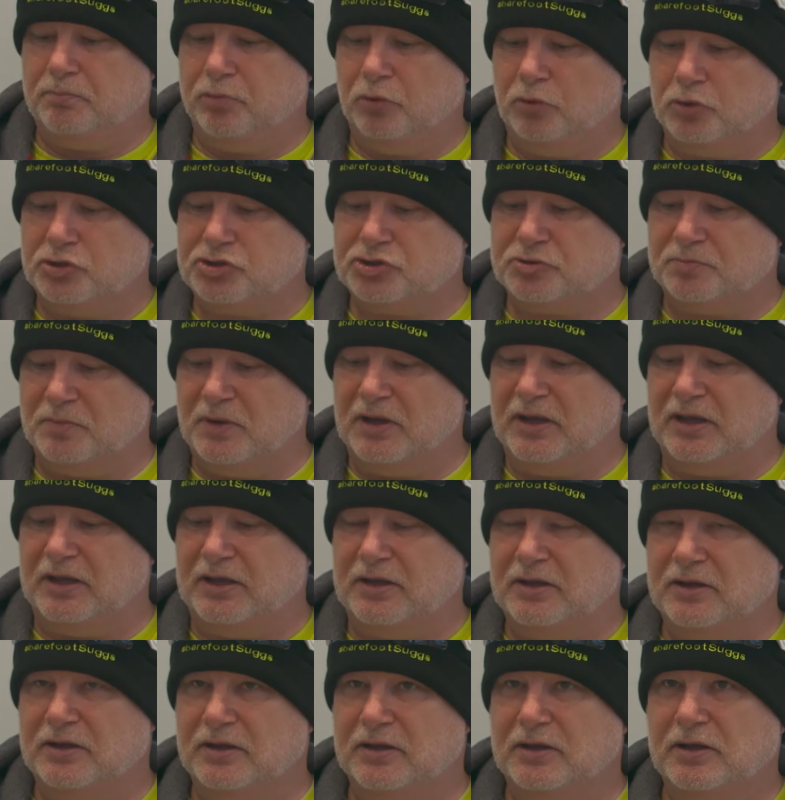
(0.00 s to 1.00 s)
pushed
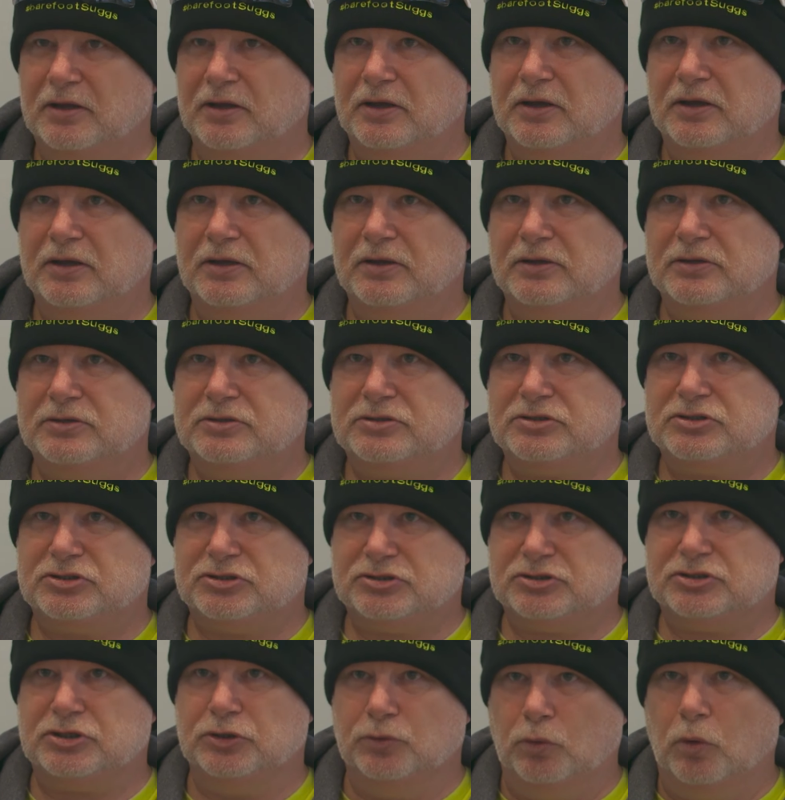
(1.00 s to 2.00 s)
me
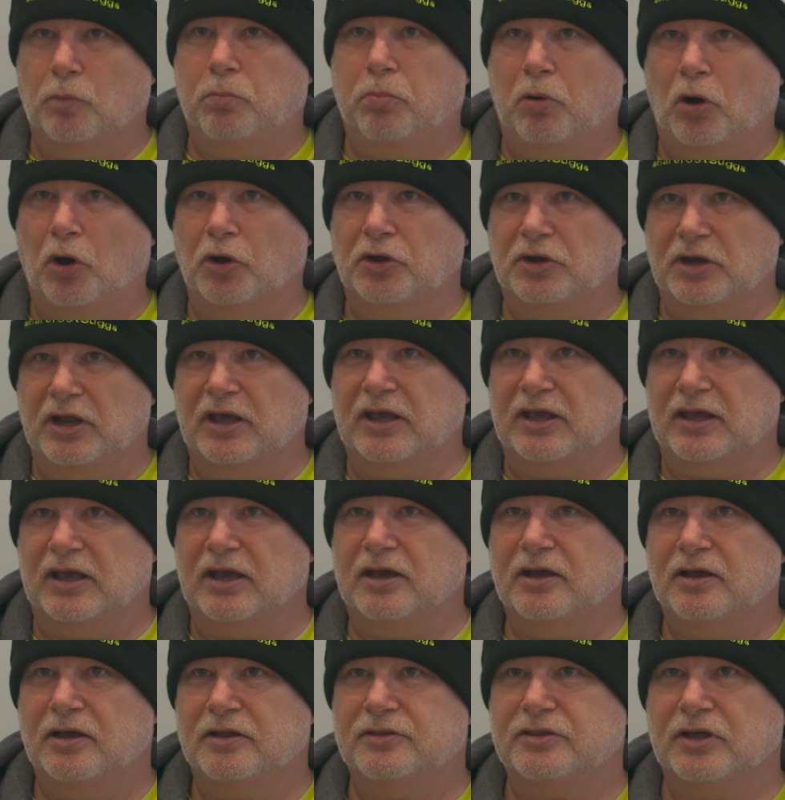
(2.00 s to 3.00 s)
to a point
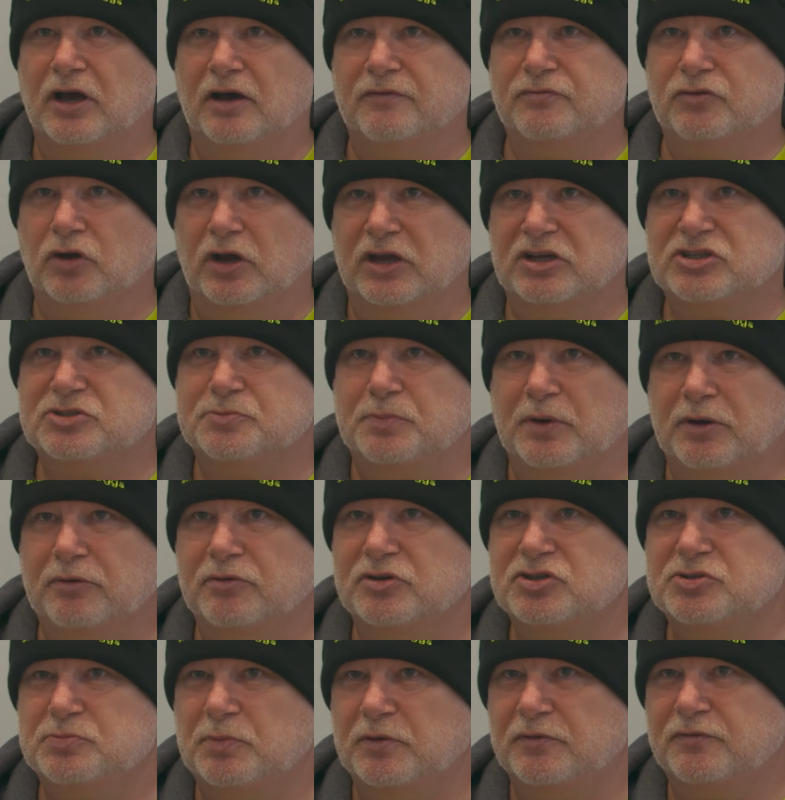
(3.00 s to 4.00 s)
here that I've not
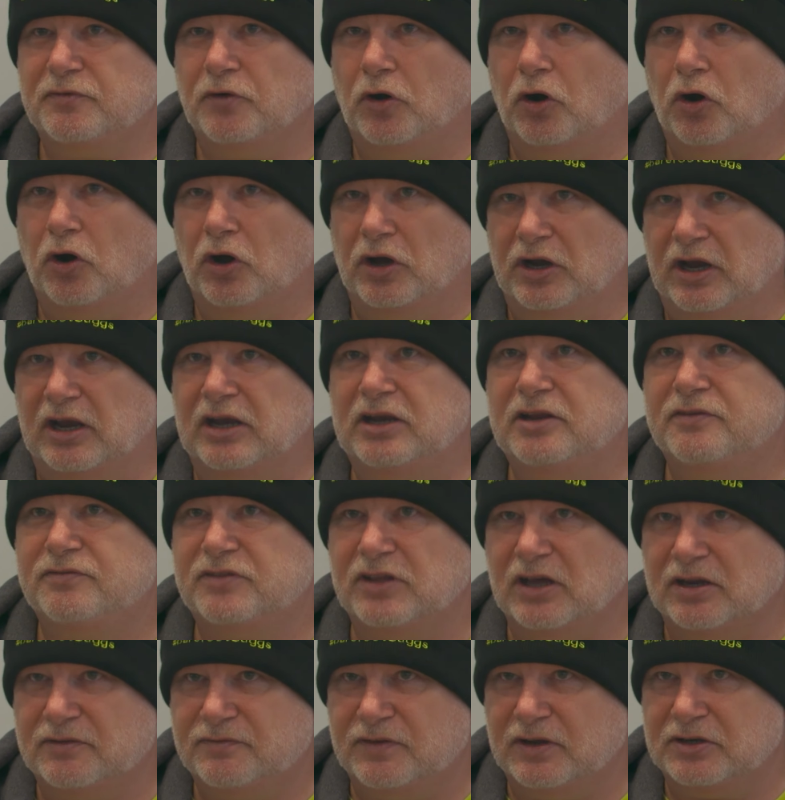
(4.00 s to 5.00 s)
experienced before on any of
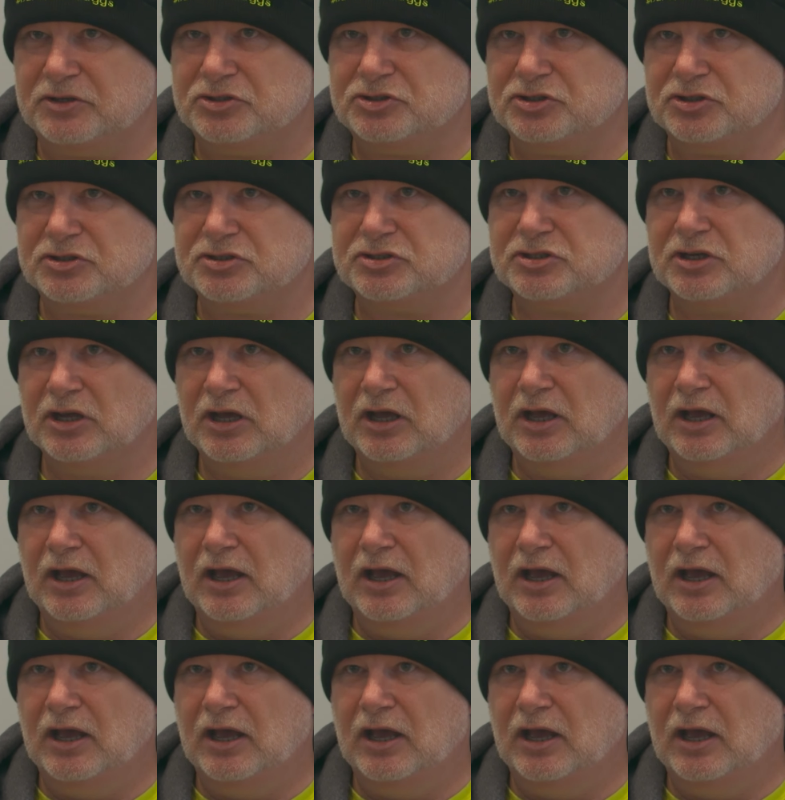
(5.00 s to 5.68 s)
the adventures.